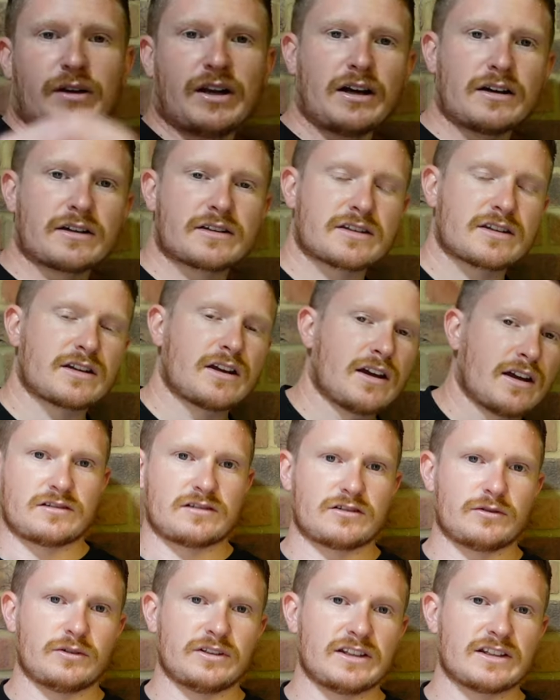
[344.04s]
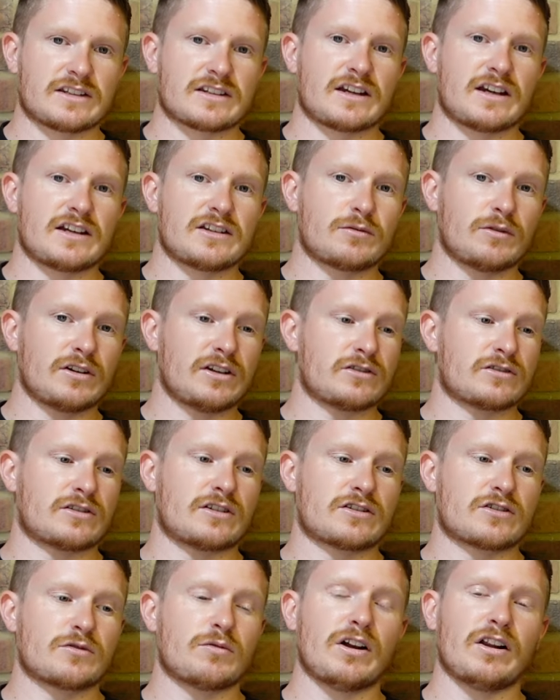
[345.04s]
plugs, so in this case we're
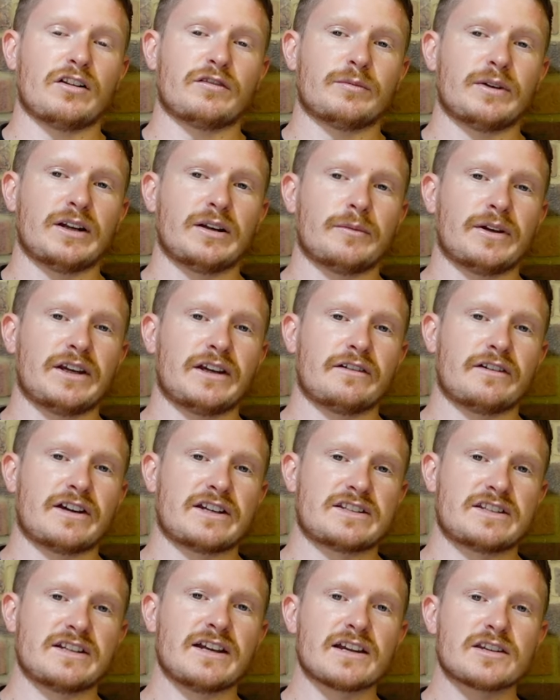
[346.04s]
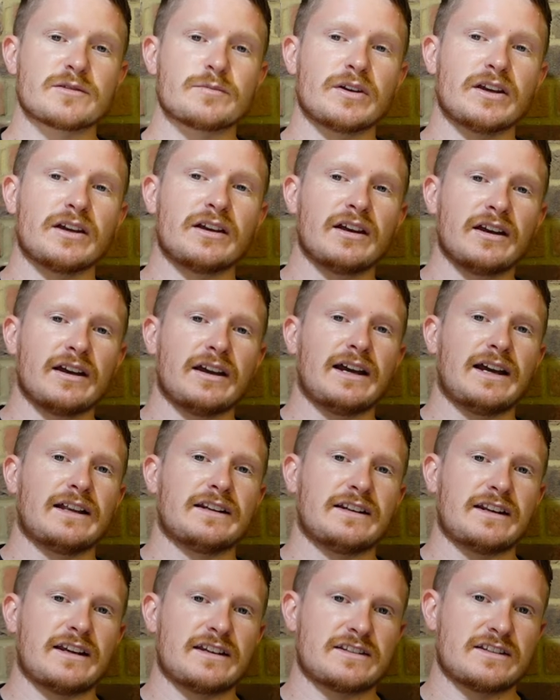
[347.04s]
using a 12mm SDS bit
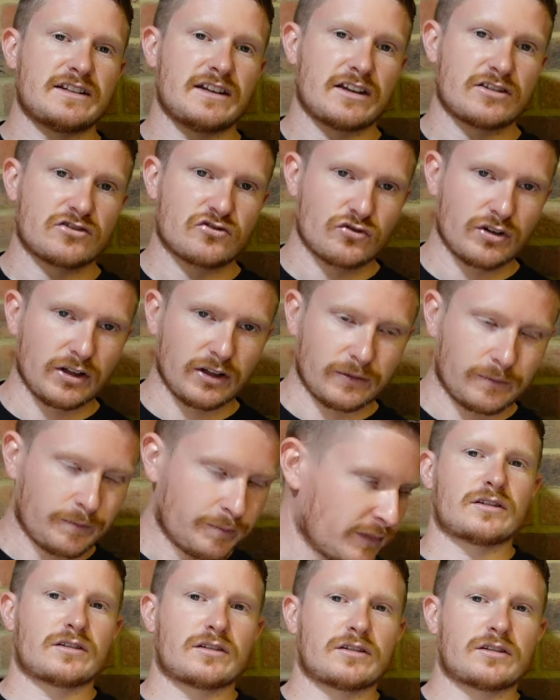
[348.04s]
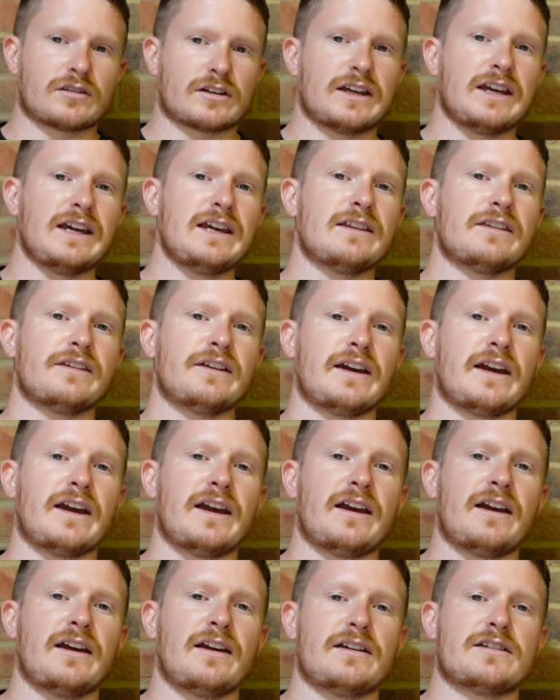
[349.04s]
and an SDS drill. The key thing
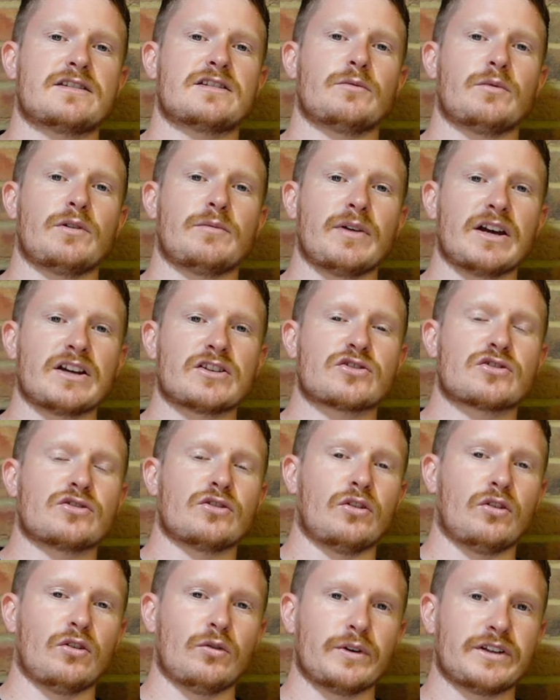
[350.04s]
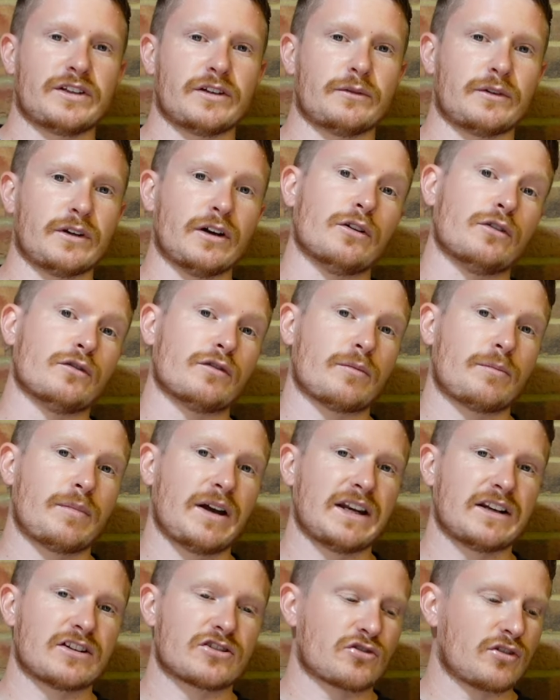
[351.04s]
here is that we make sure we don't over
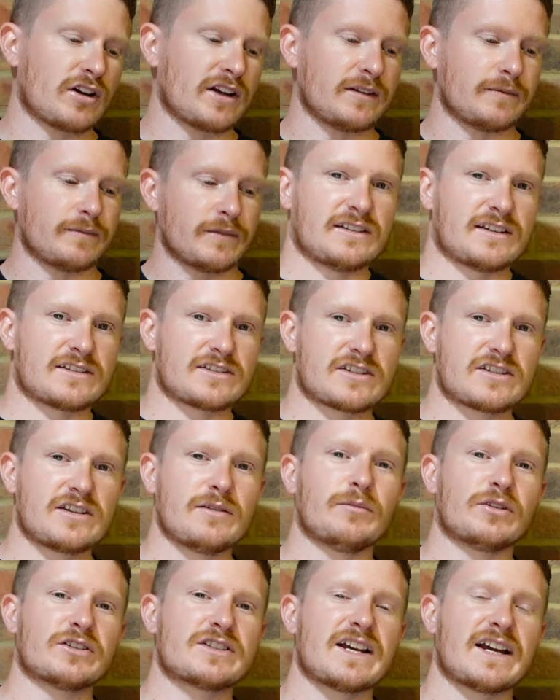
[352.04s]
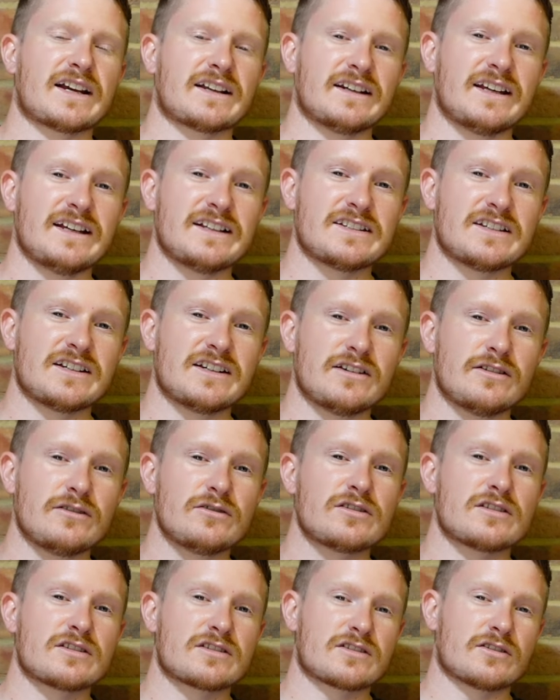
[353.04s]
penetrate. There's a simple technique to
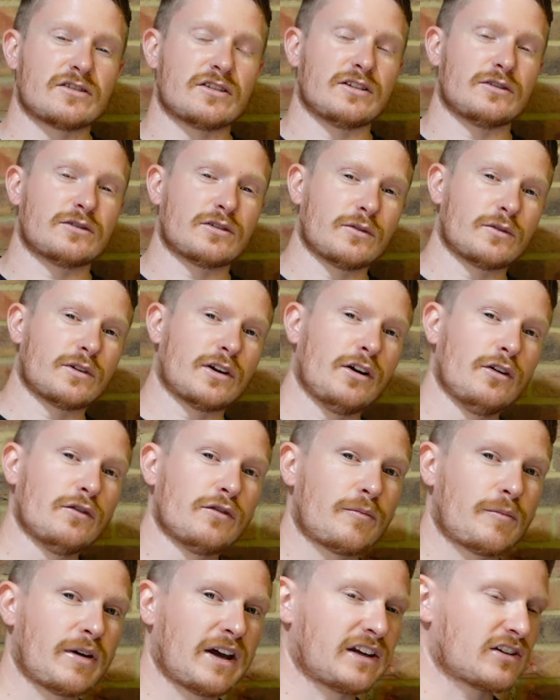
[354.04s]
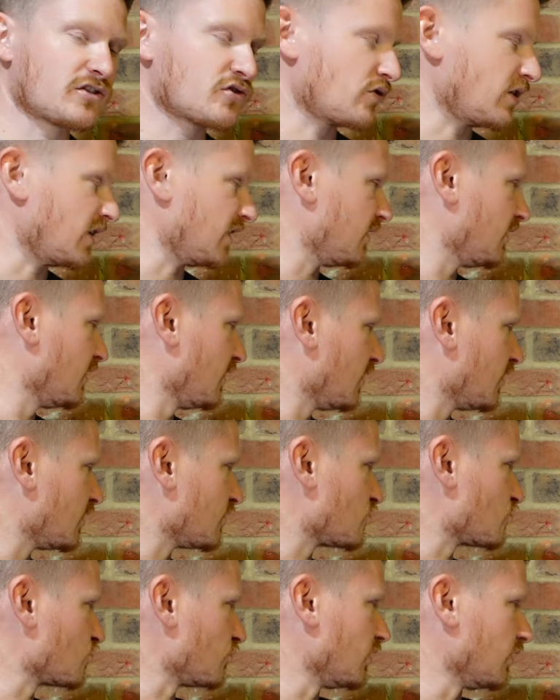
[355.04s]
use so that you don't over penetrate
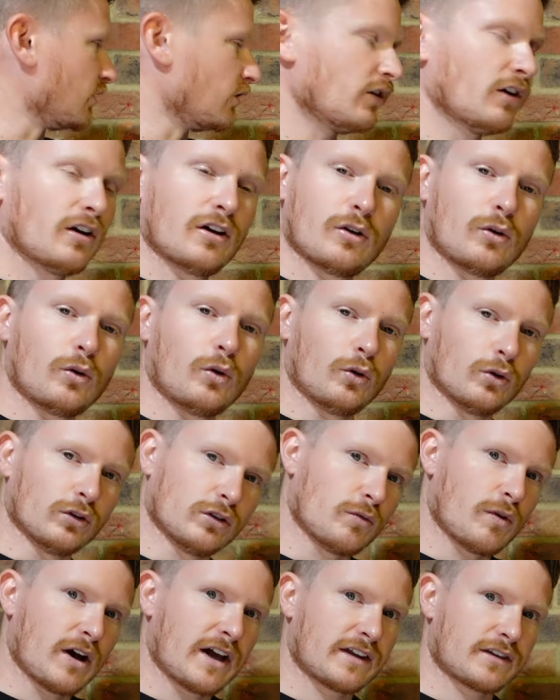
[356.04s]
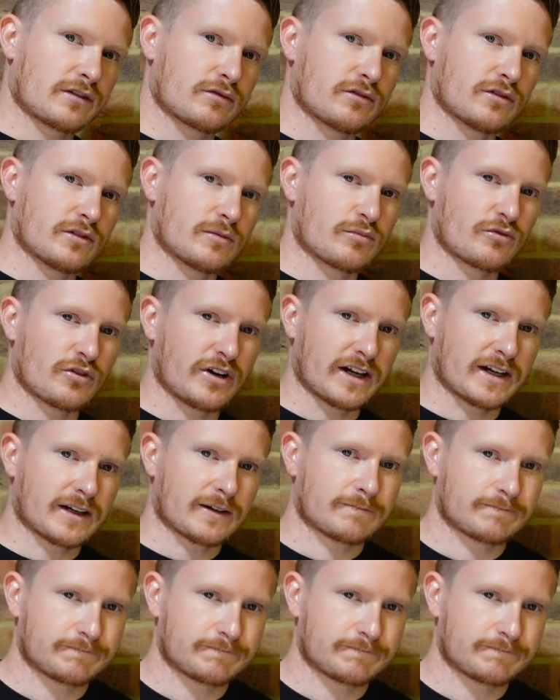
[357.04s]
and drill all the way through the brick.